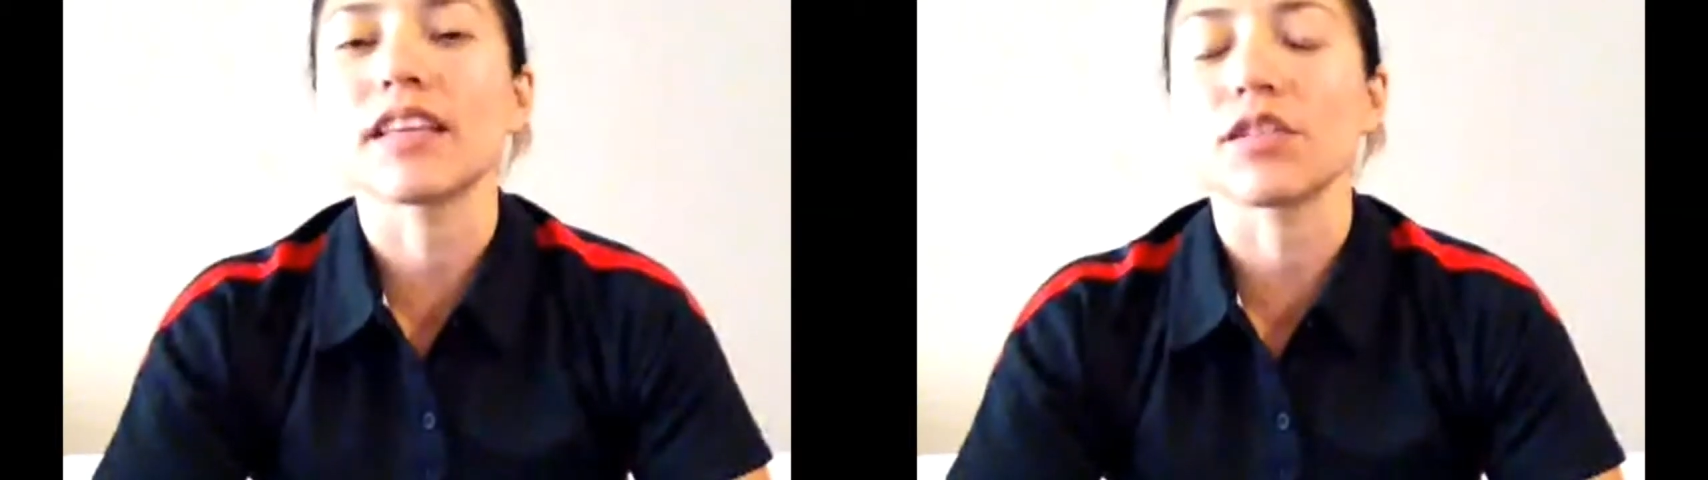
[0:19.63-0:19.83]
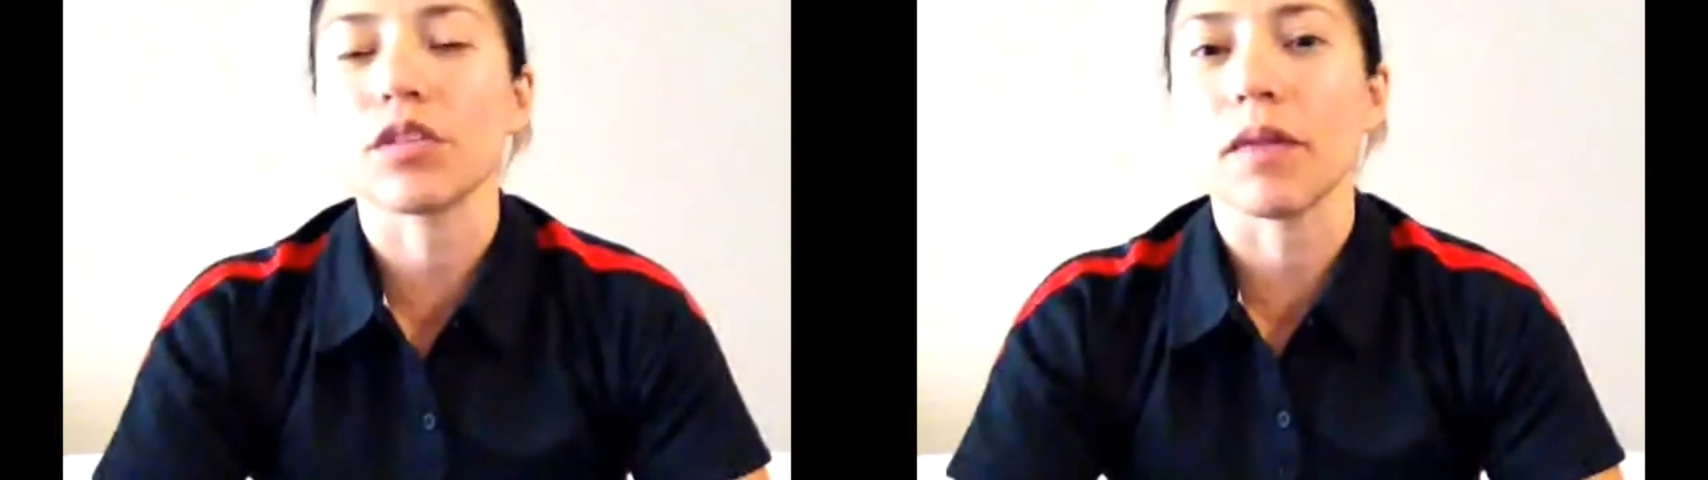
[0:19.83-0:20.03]

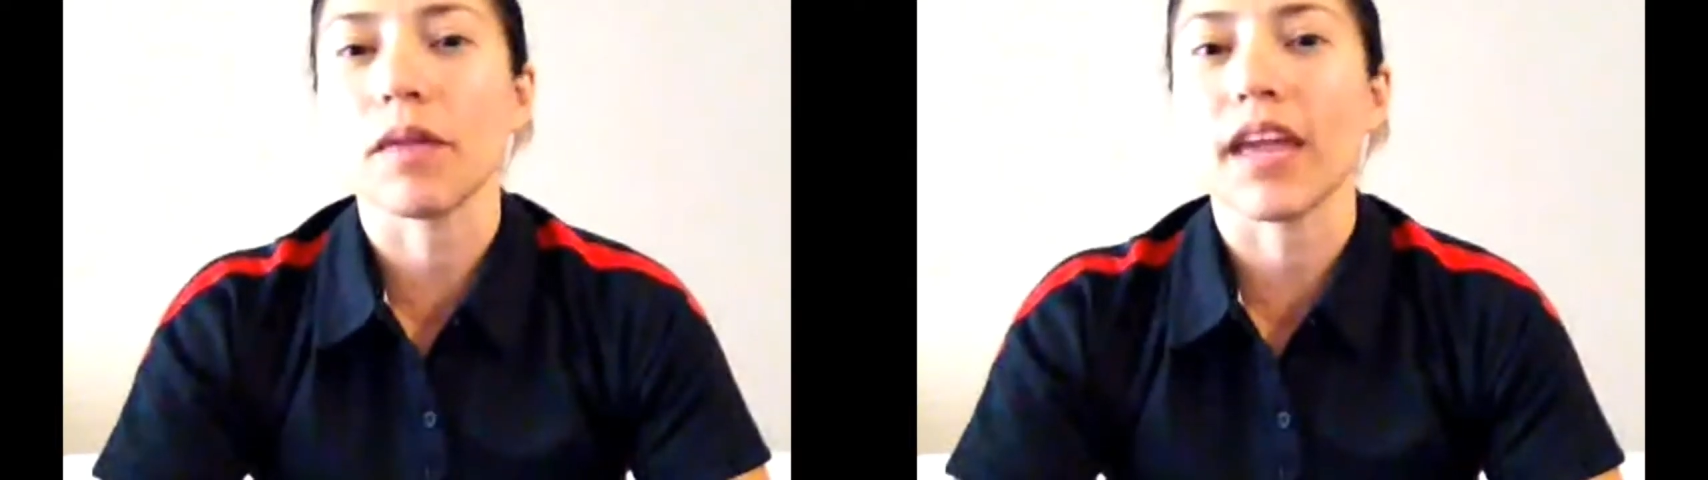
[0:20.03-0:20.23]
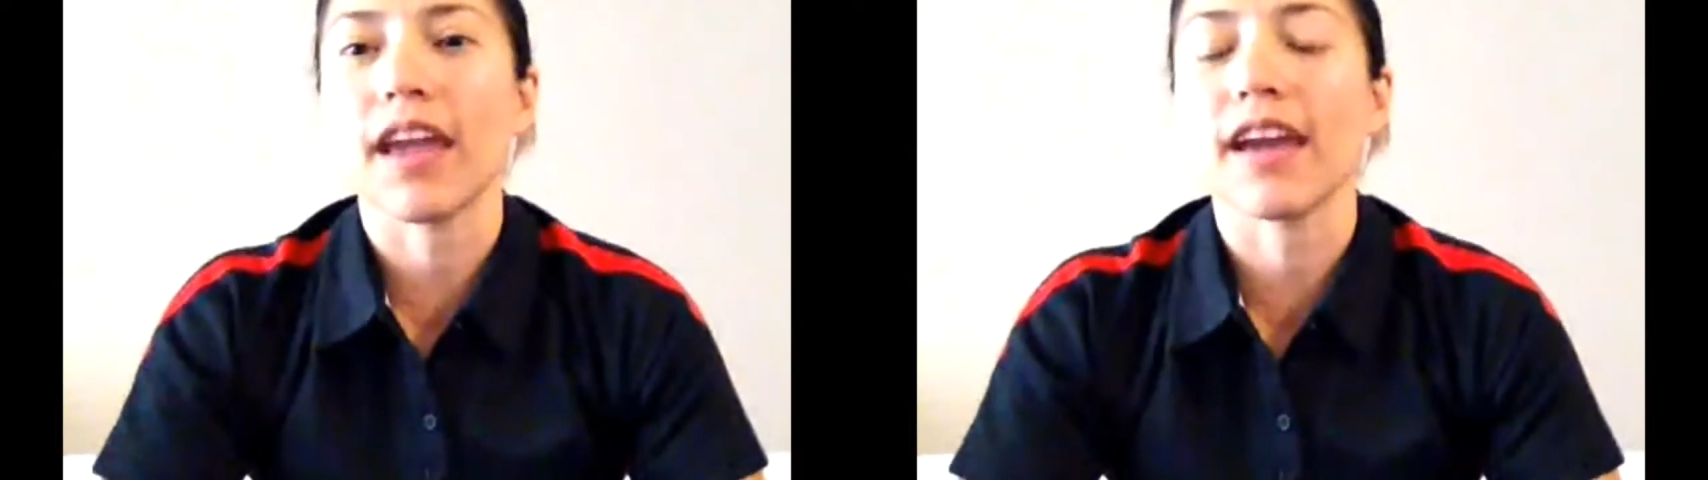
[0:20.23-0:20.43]
things with
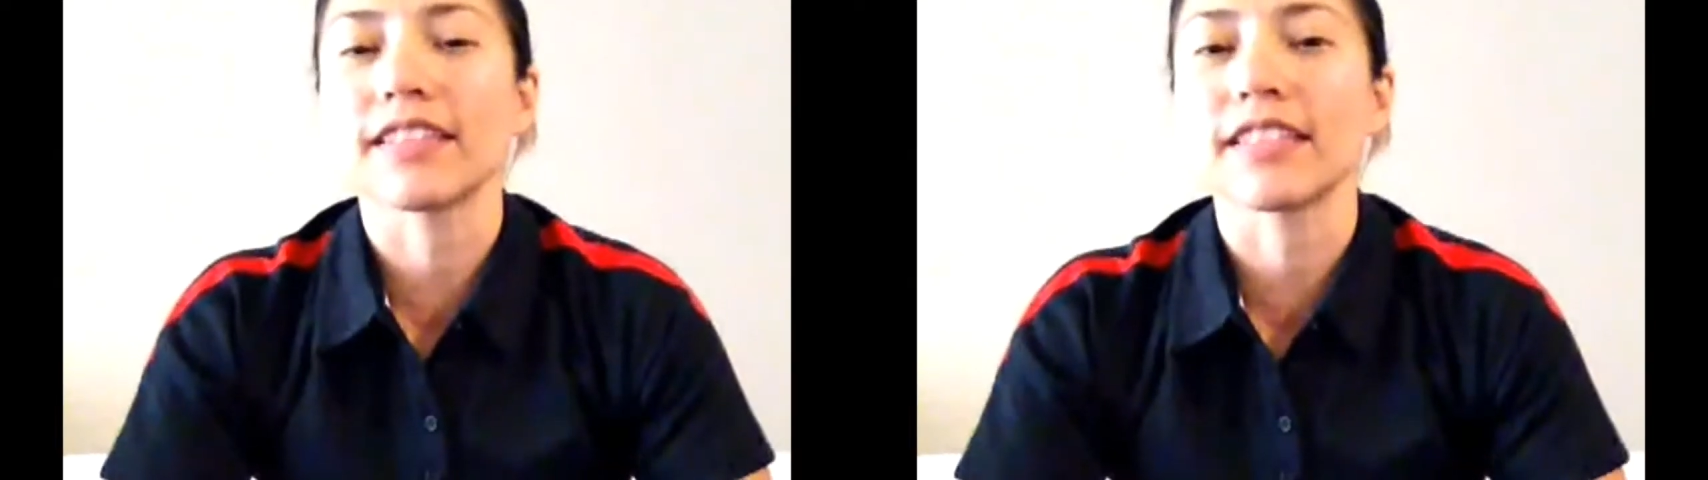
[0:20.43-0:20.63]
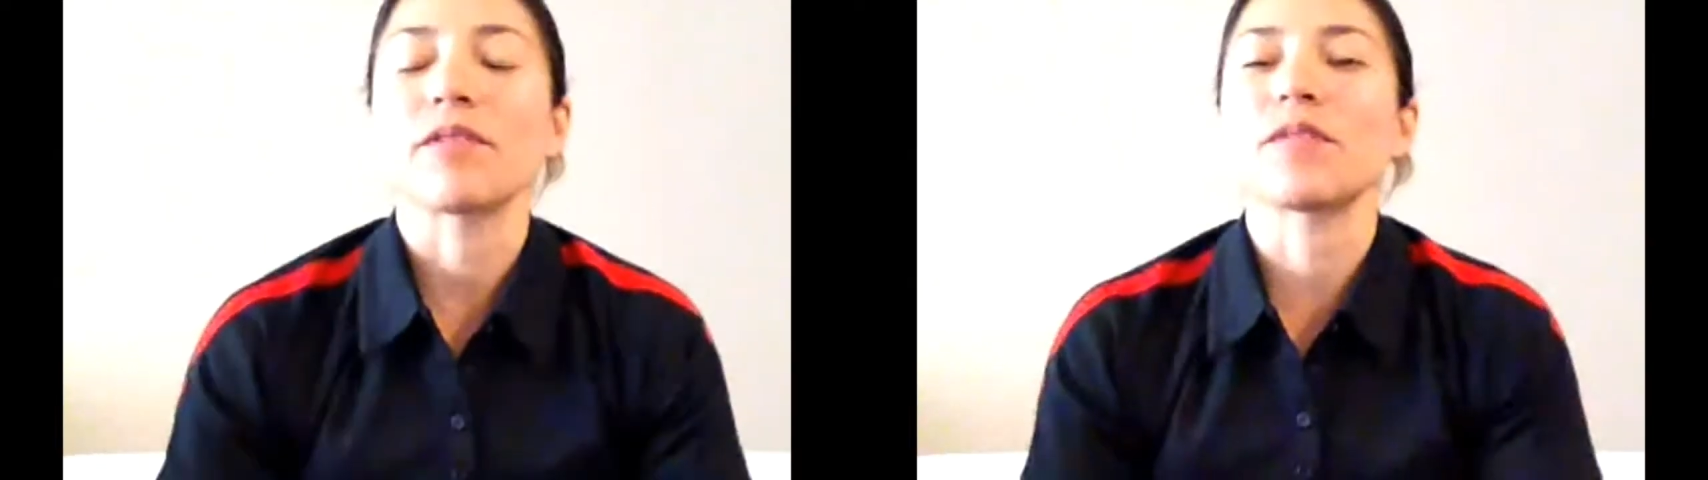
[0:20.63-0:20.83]
my hands.